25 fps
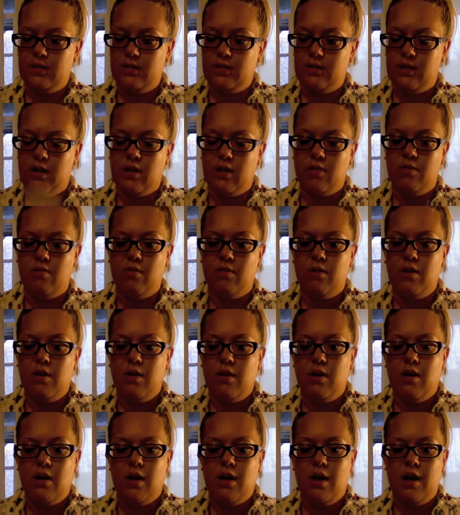so
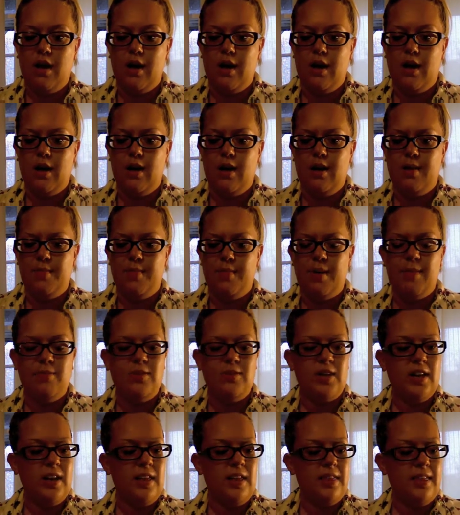I'm
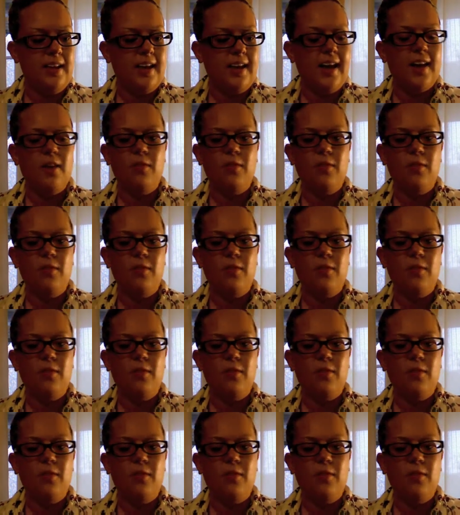trying to think.